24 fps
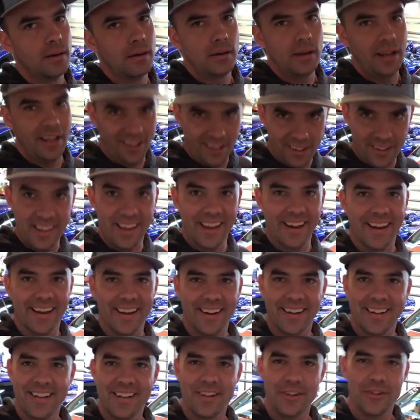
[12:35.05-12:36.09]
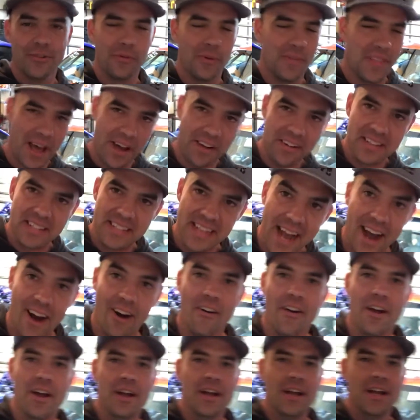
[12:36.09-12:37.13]
Hell yeah, without a
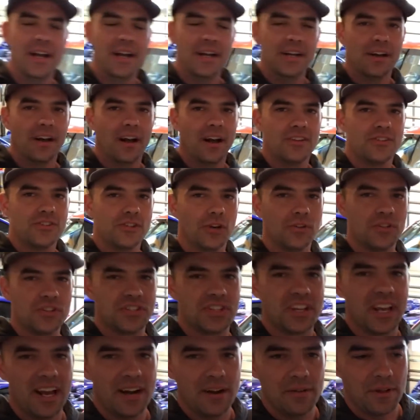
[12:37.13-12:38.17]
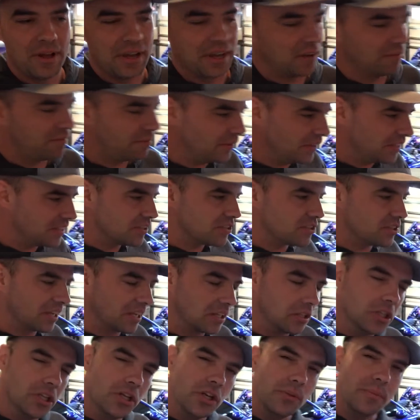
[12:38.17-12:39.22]
doubt. So this is kind of like, I feel like this is like
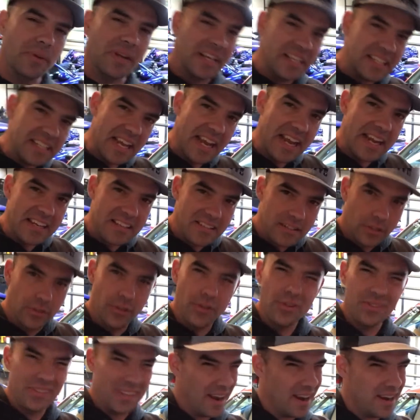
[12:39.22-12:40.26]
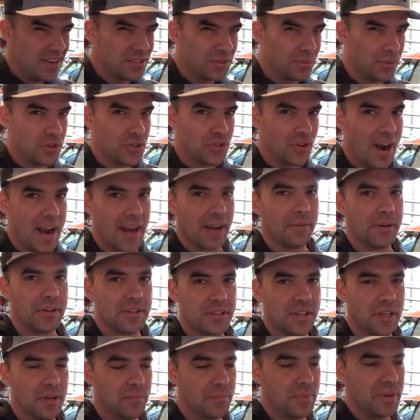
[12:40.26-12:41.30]
a little taste of what drag week's
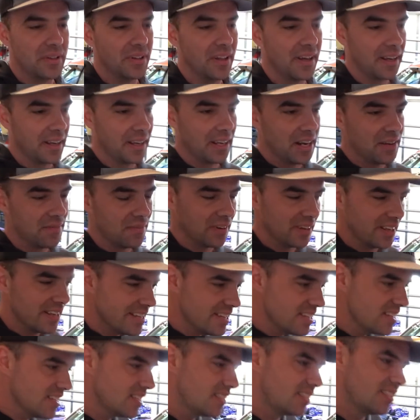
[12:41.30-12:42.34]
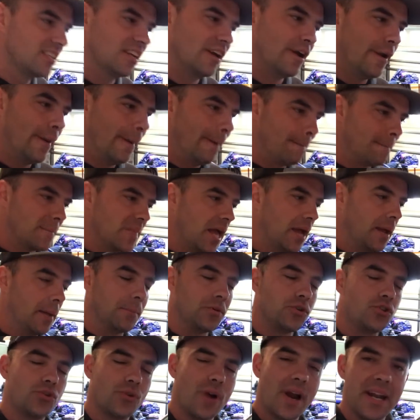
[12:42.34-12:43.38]
gonna be like. And if it is, I
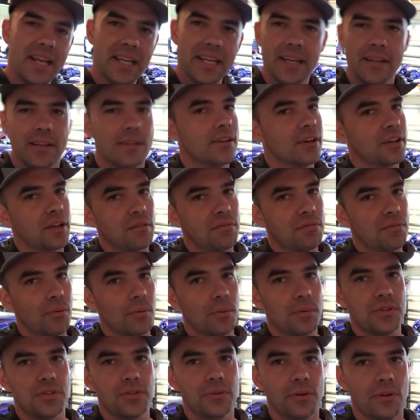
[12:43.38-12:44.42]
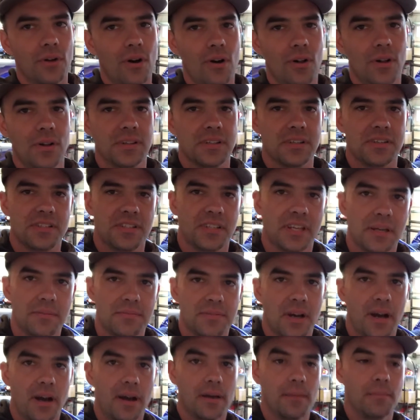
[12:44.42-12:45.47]
am dreading it and looking forward to it all at the same
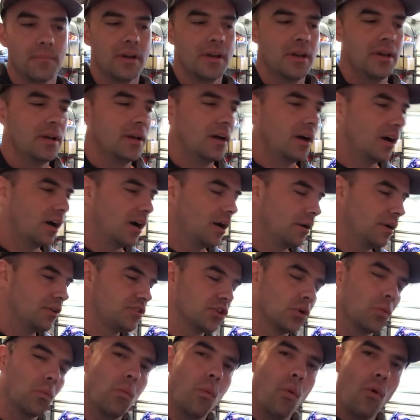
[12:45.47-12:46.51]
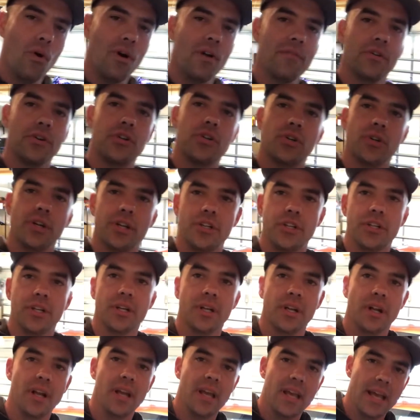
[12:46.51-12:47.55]
time. It's a war of
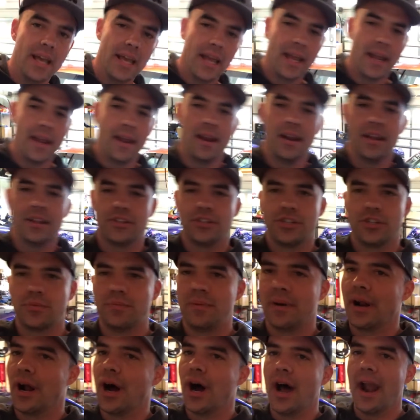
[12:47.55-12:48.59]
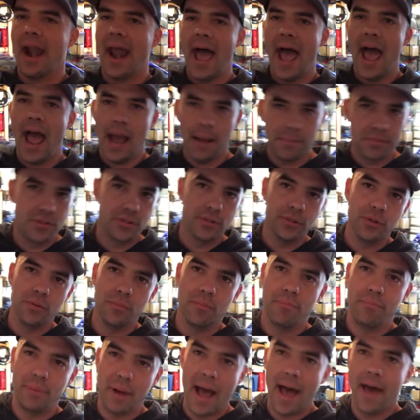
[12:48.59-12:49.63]
attrition, and it's just been an
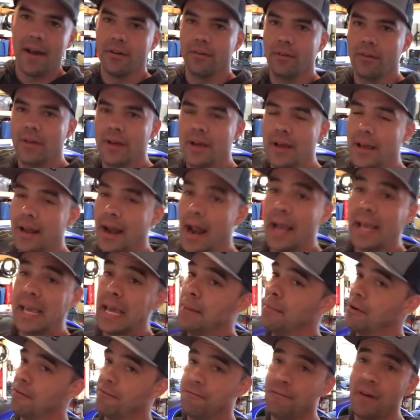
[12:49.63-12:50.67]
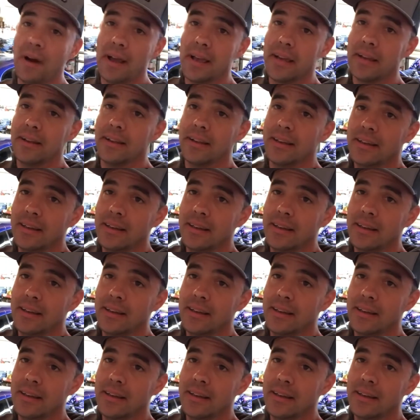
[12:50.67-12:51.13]
absolute battle. And I came to fight.